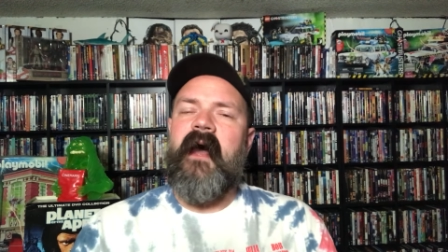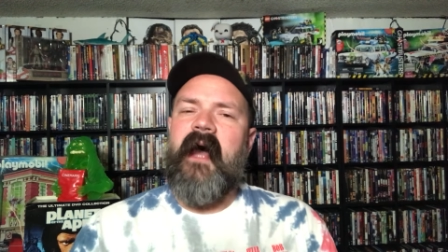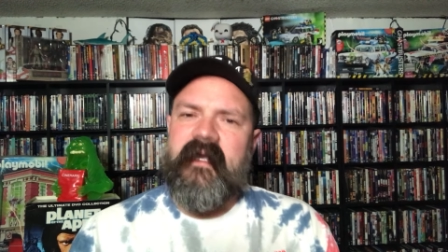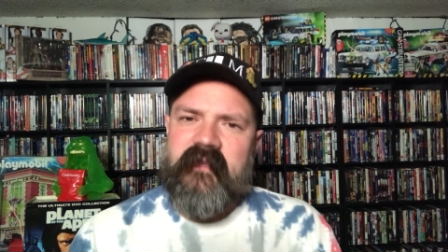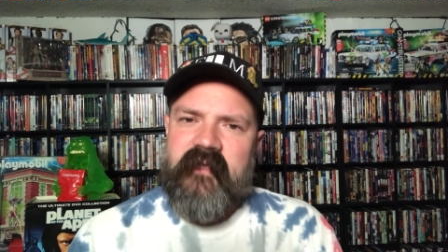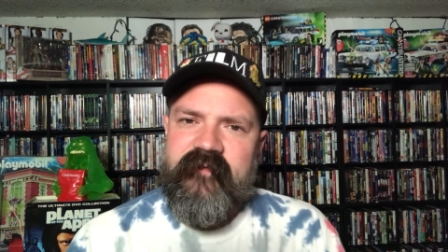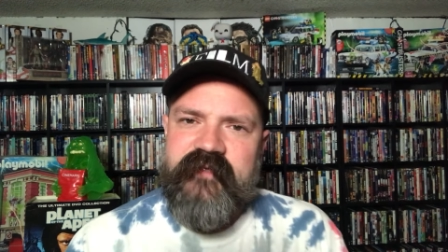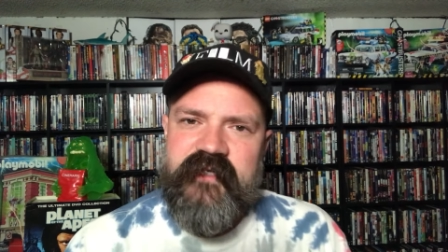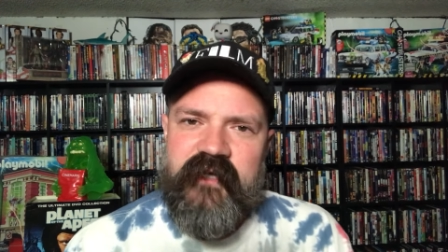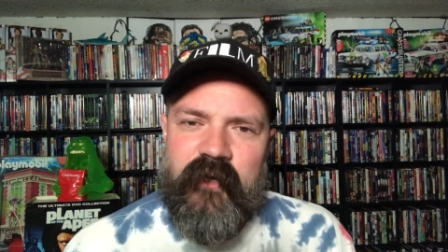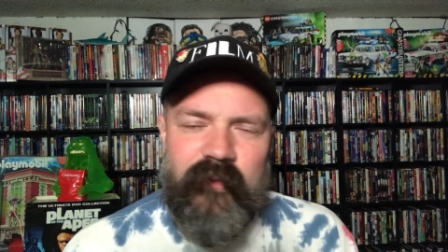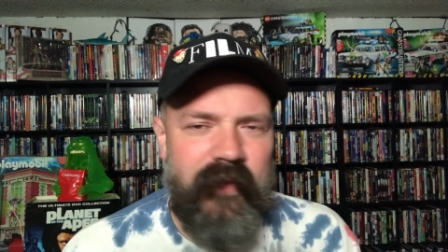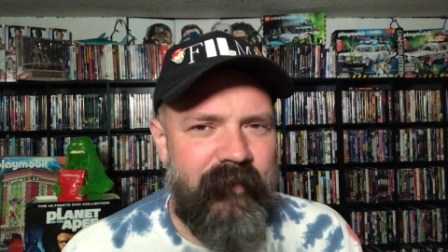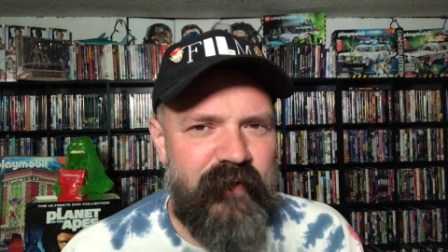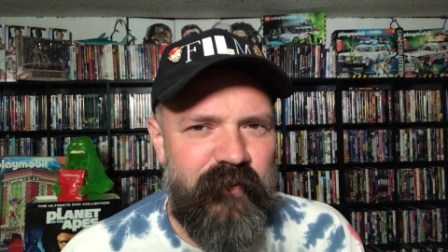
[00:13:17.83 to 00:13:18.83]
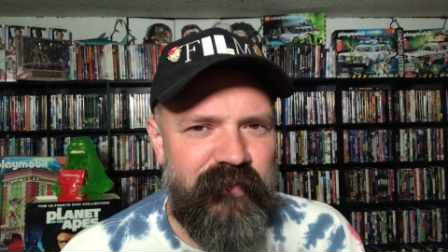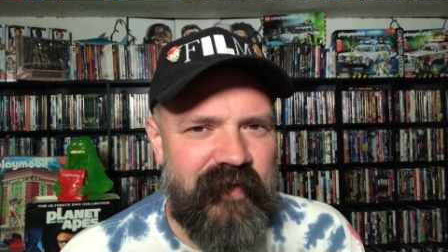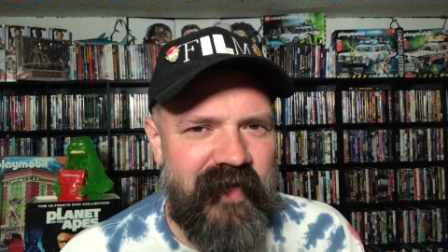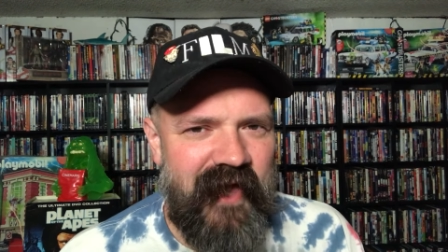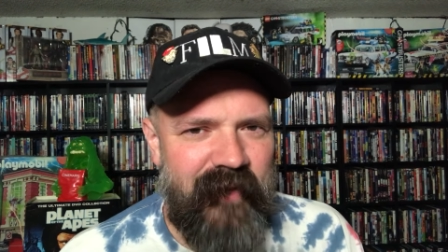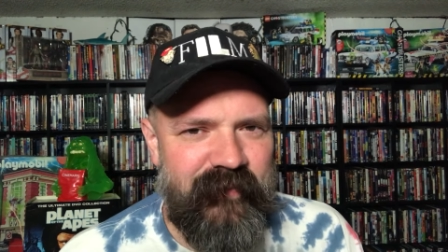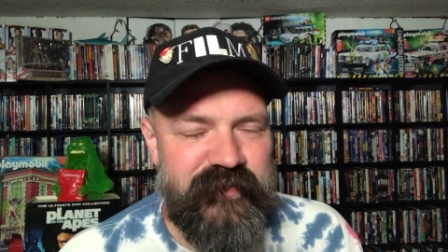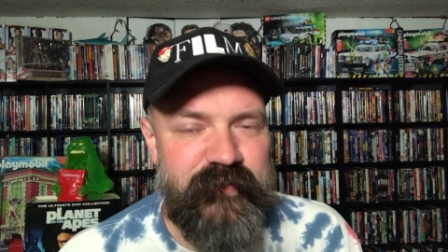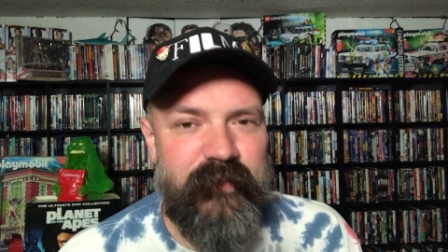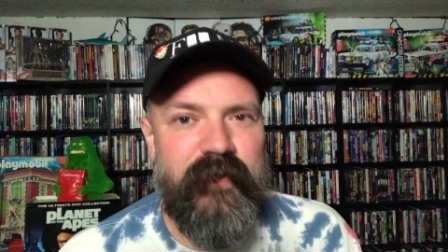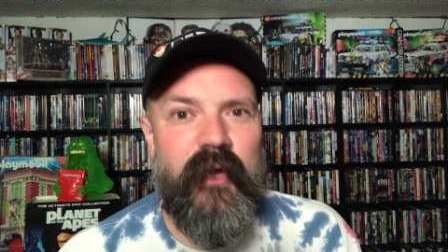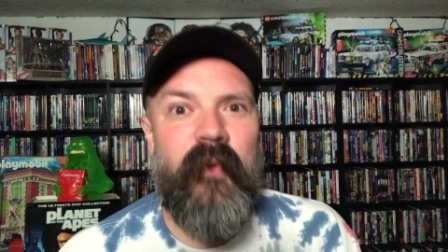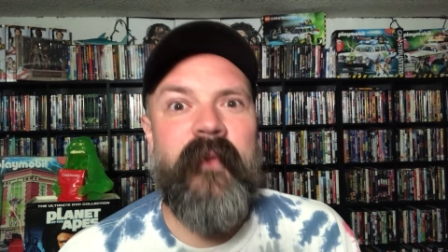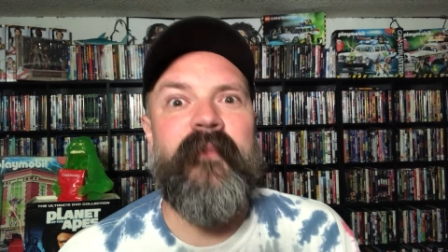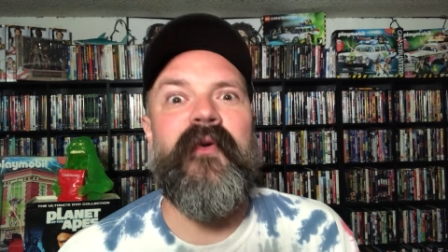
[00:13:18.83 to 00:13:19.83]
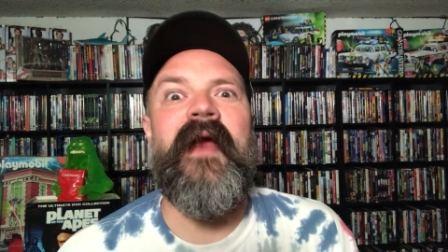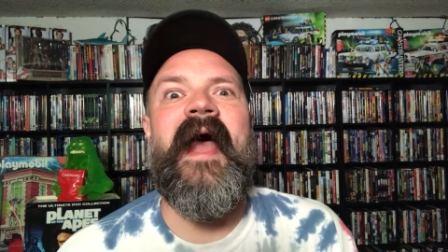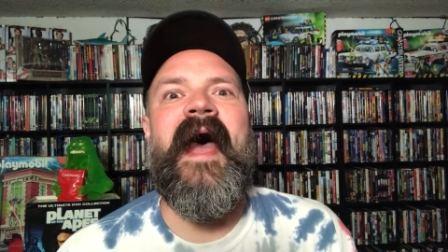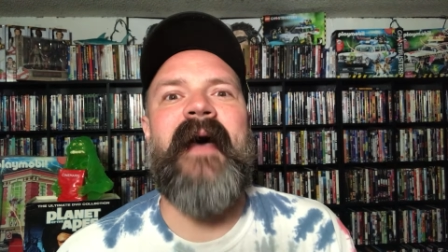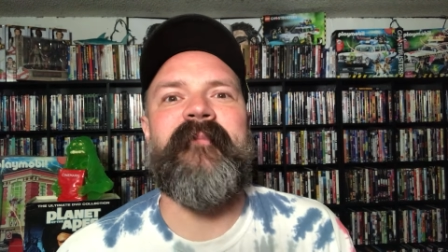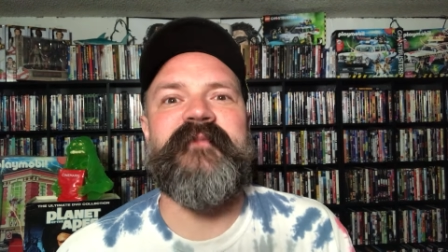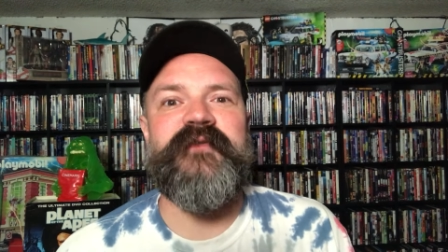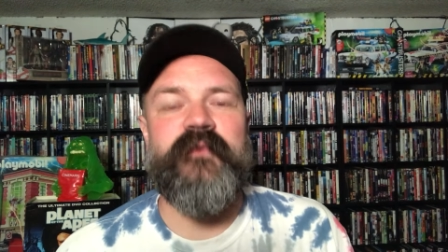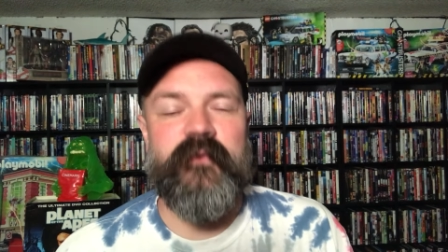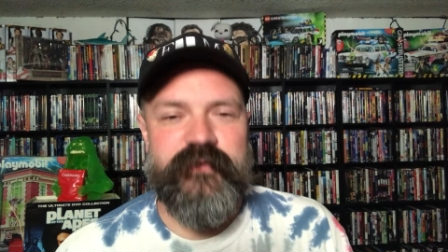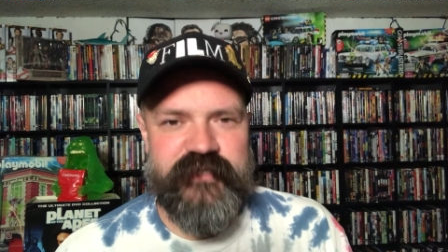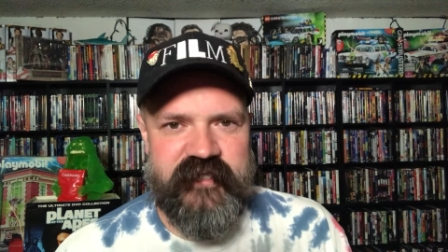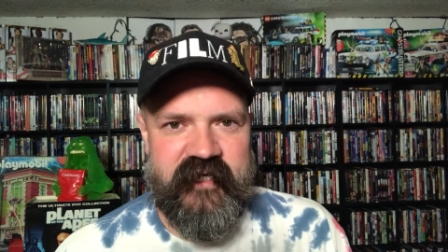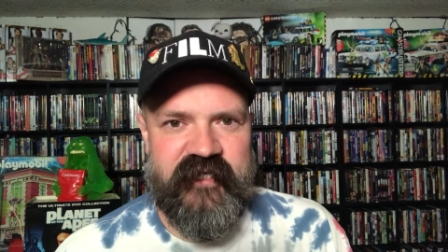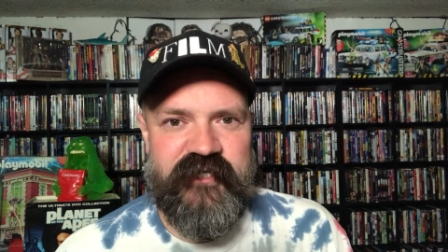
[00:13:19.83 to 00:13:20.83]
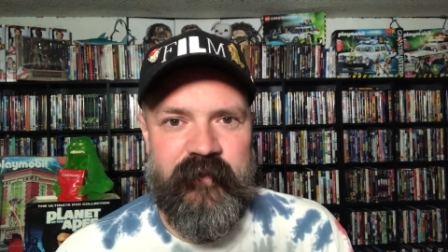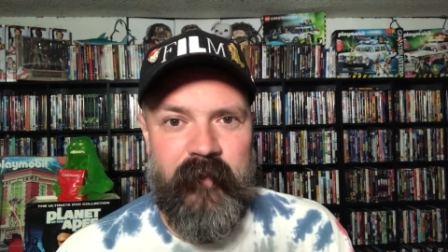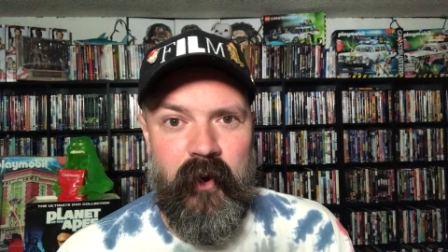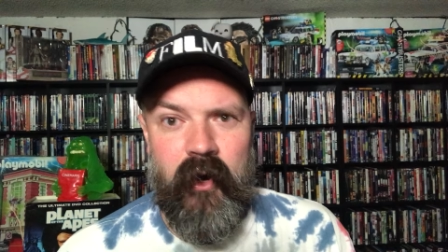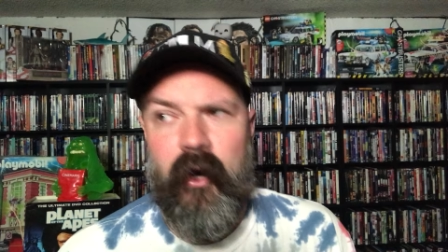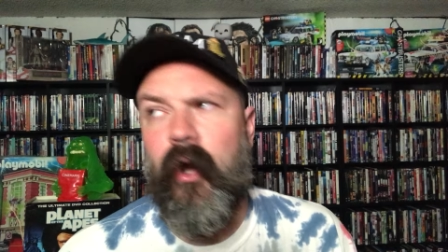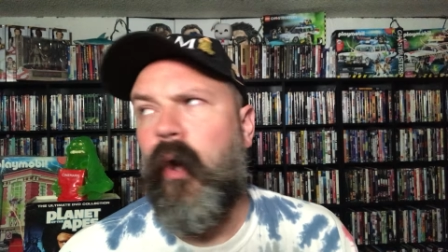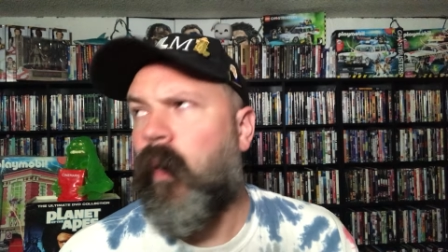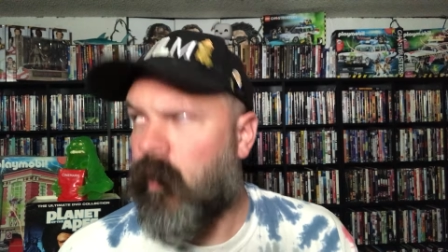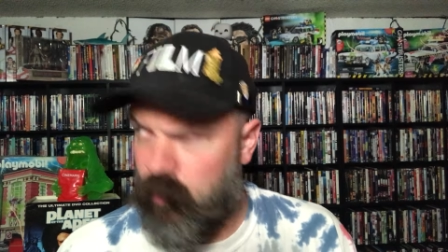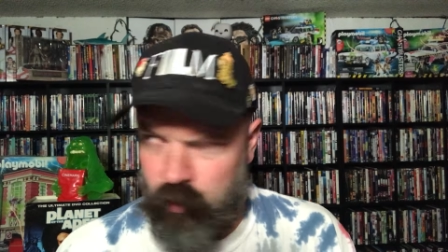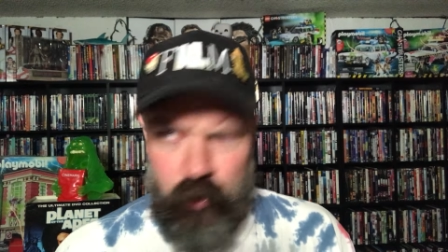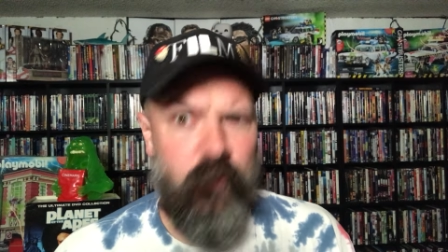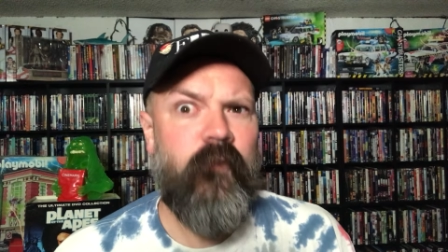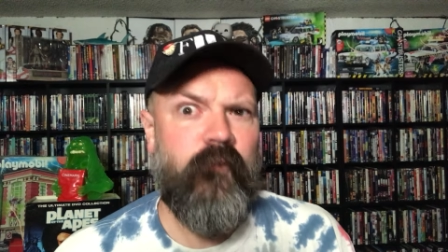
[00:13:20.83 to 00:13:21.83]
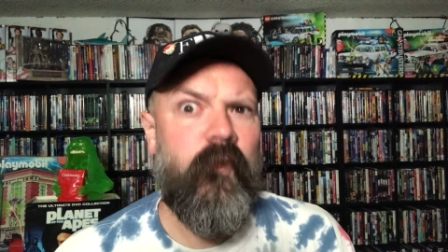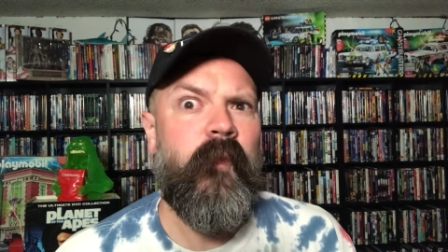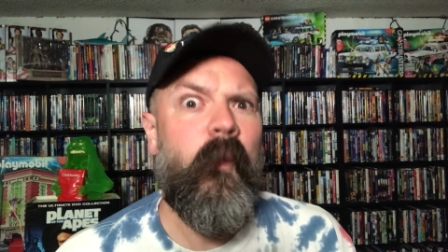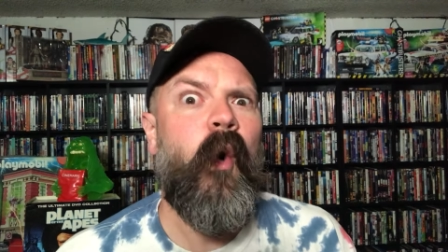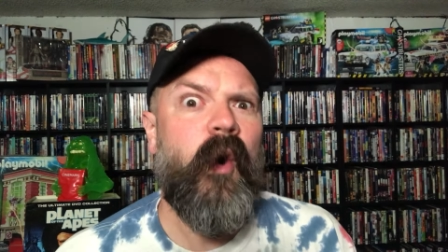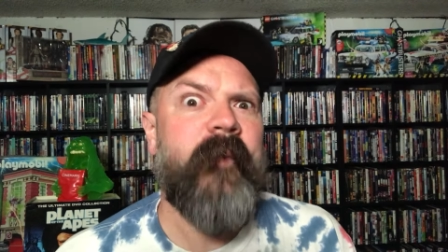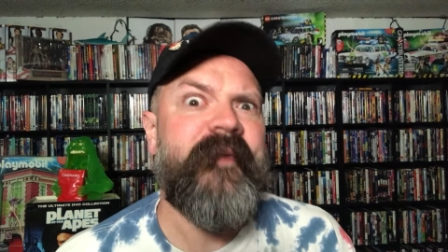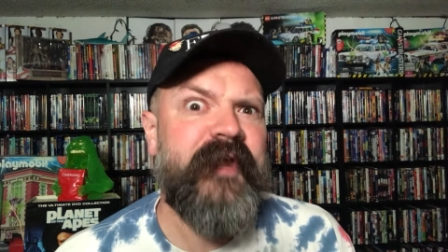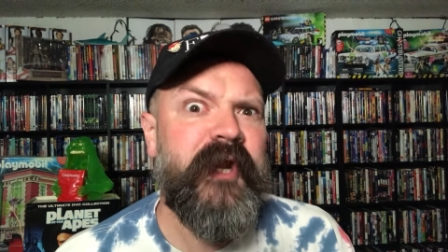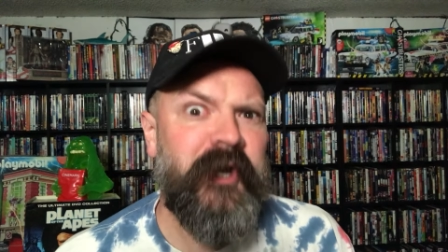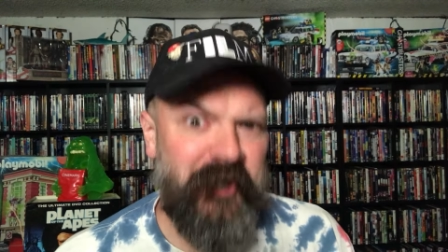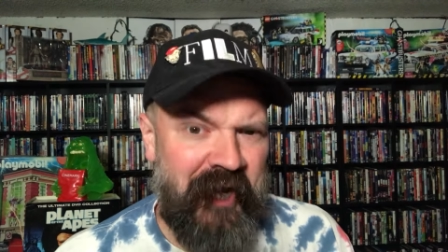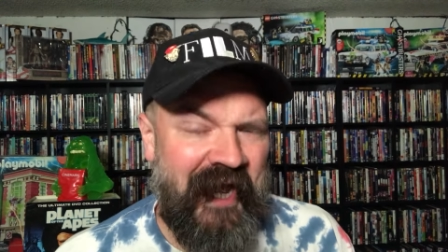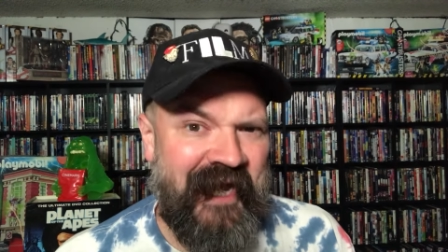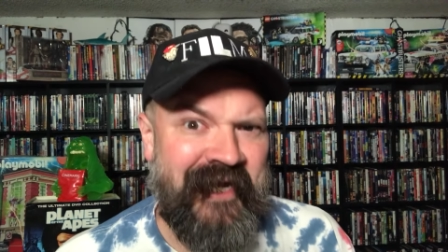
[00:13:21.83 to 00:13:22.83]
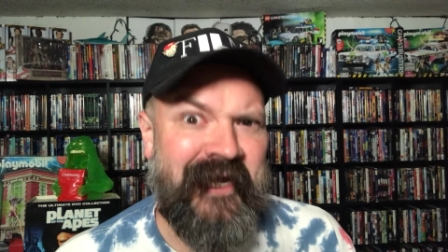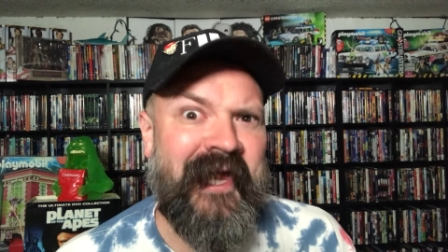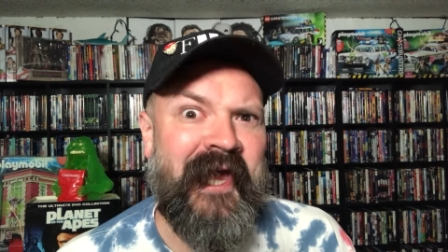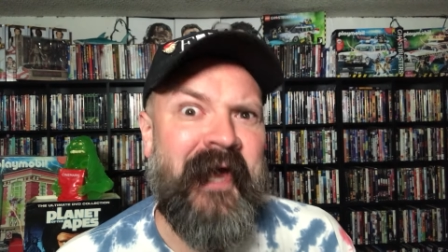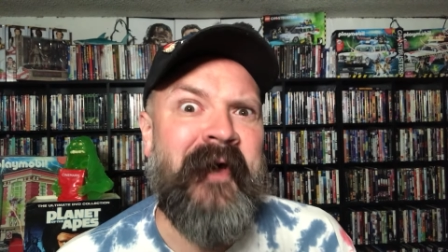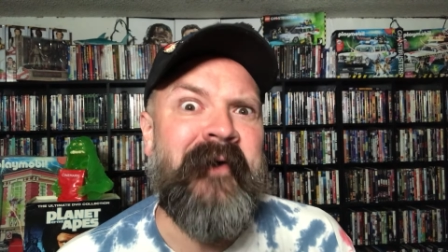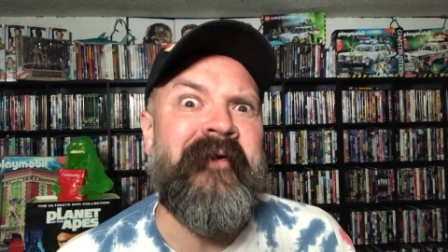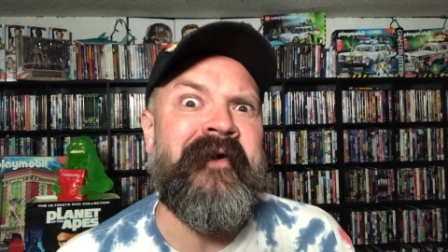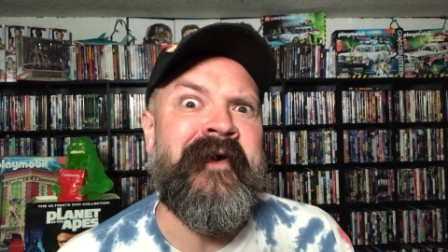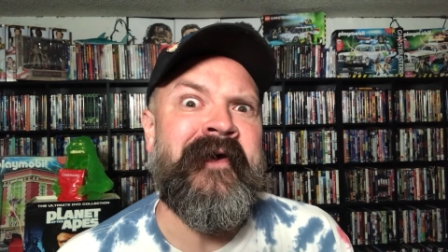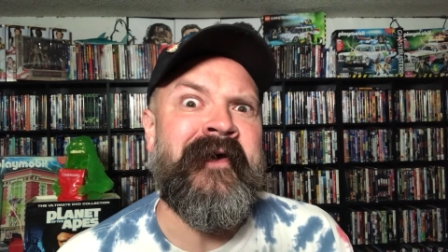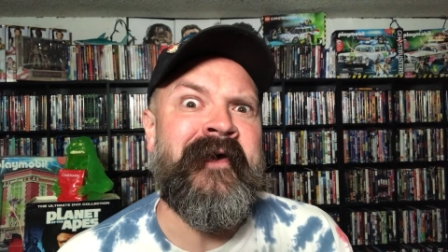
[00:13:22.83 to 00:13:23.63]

I'd love to know. Let me know in the comments below, and perhaps we'll see you tomorrow for more Pure Hangout.